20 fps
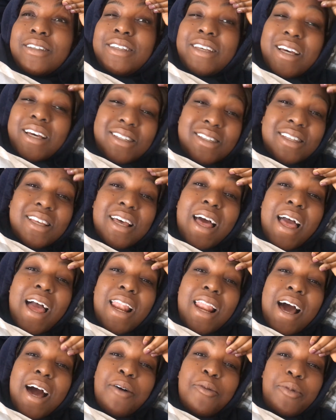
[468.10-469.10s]
Yes to
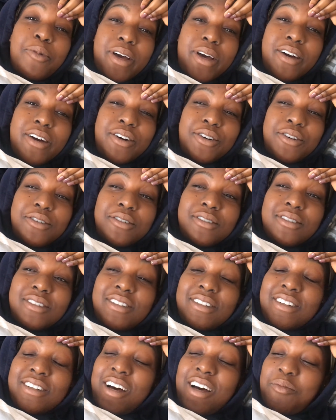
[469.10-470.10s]
hell I will.
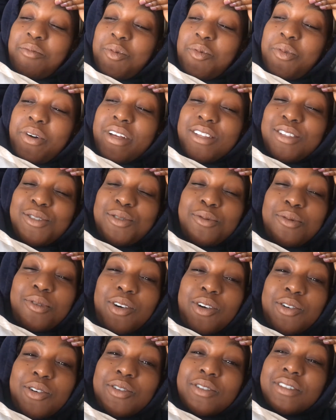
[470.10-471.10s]
I've been waiting too
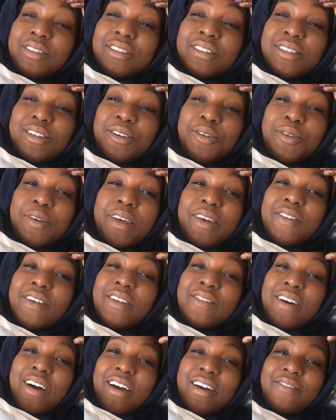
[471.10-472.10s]
long. So
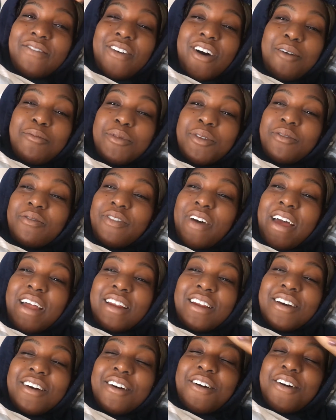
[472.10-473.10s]
even if I confirm the
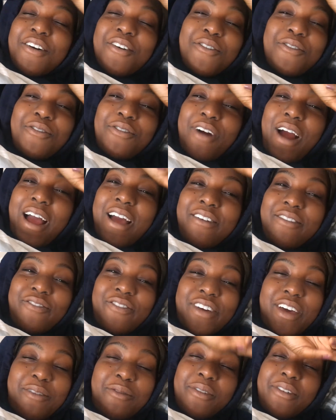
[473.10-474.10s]
event,
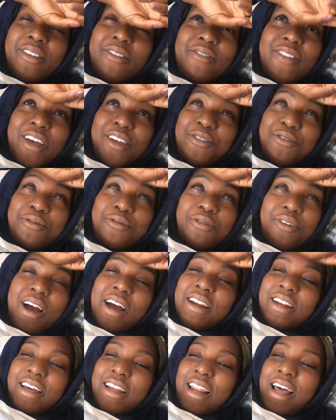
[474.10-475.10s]
confirm the venue
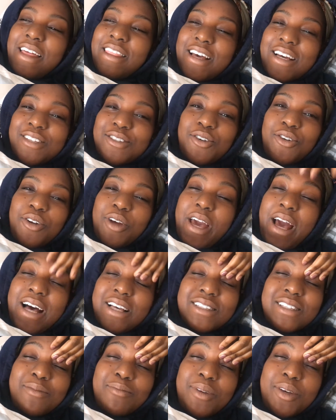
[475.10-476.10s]
Friday, like that's gonna, it
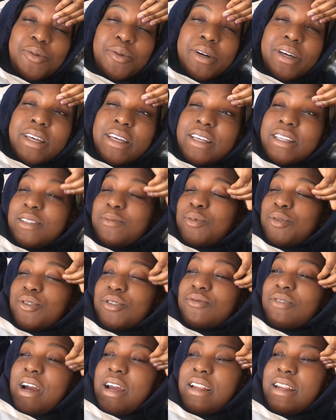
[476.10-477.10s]
has to be what it is,
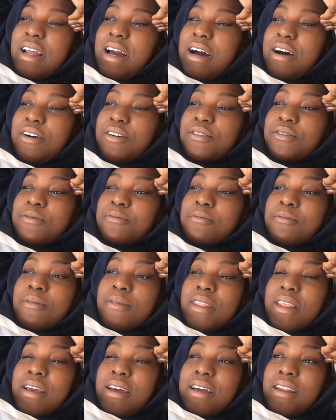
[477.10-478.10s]
because right now,
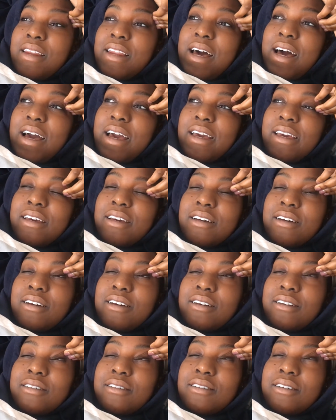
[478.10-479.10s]
like,
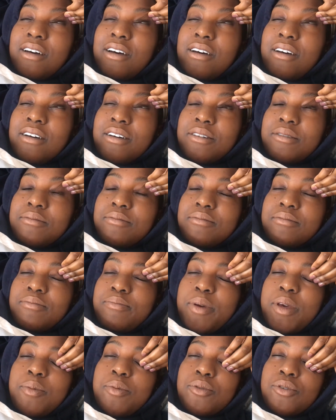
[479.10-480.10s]

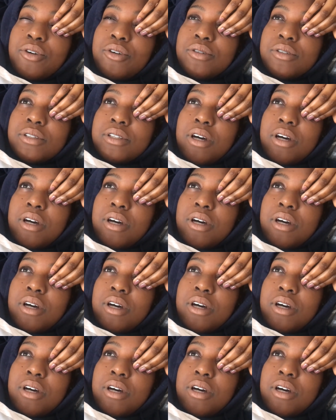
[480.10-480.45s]
people don't